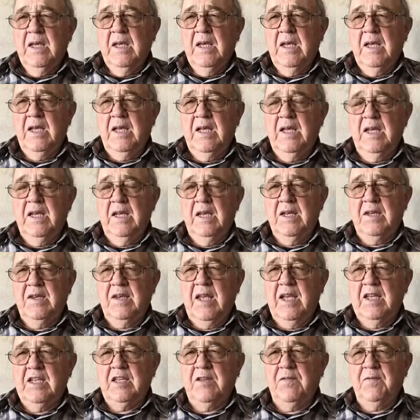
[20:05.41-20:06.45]
And it
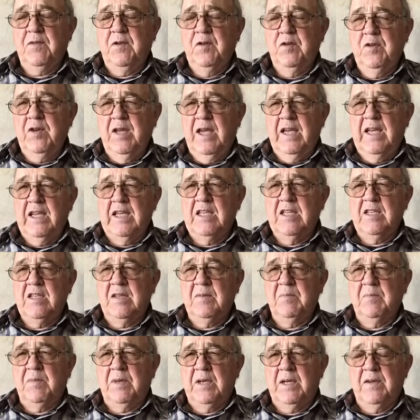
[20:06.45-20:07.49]
takes a few days,
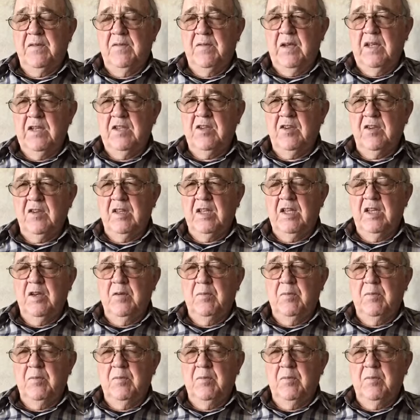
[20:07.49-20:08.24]
but eventually